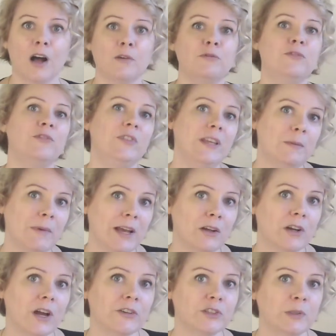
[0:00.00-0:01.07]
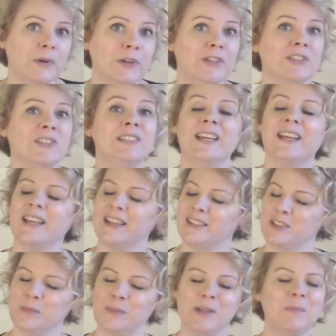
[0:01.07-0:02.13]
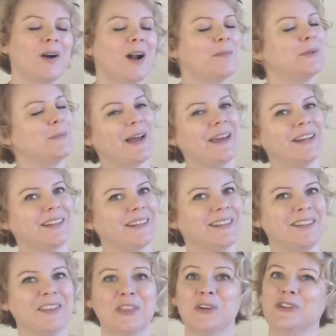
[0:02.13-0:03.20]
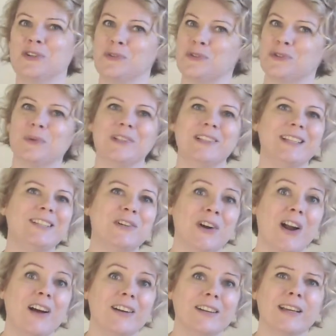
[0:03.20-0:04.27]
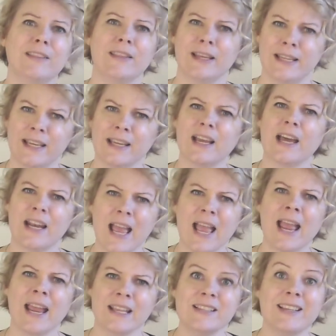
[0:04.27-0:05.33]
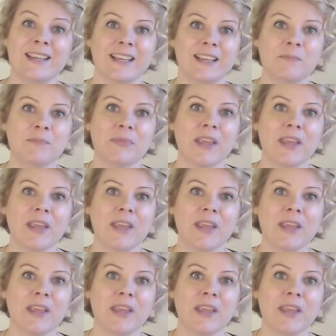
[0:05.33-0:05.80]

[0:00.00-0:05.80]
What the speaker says: Female customers tend to be problematic. They're usually drunk and they get kind of handsy.